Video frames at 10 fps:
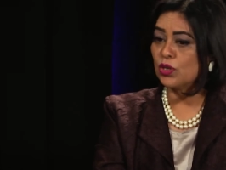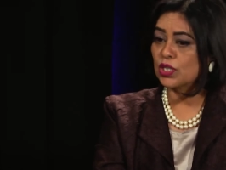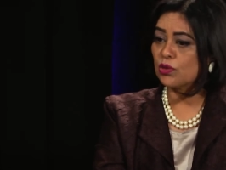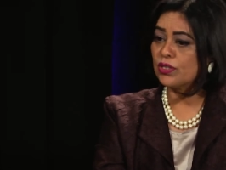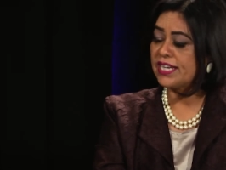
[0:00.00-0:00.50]

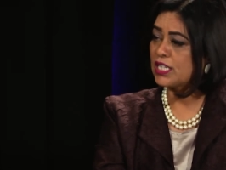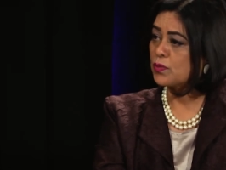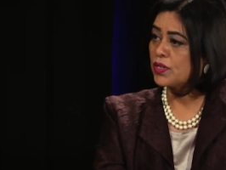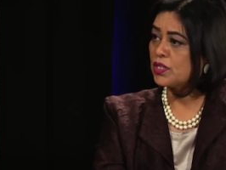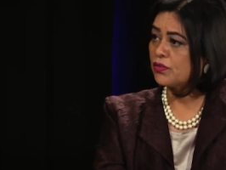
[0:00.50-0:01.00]
was so
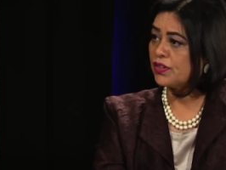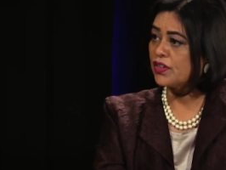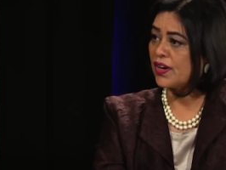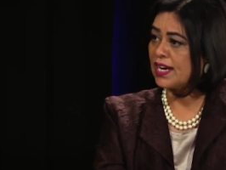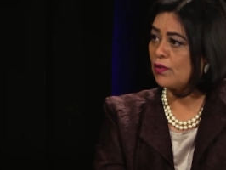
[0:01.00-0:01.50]
desperate to
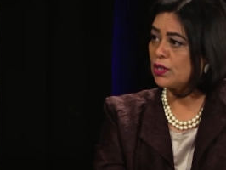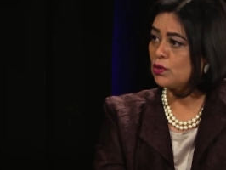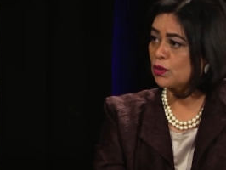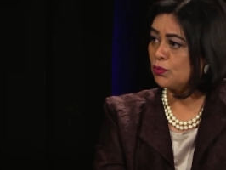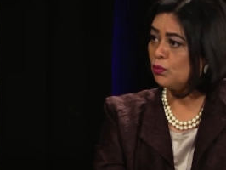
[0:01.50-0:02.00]
figure out how to
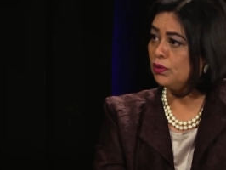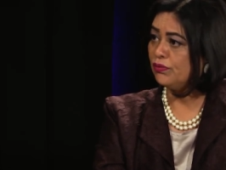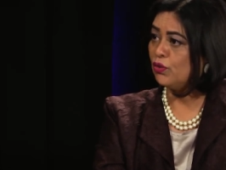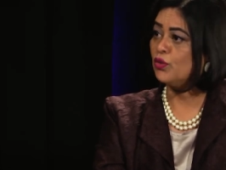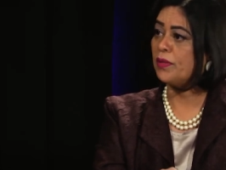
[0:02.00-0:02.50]
use the mobile
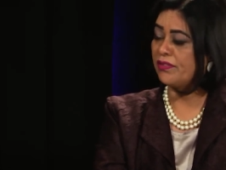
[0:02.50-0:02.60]
phone.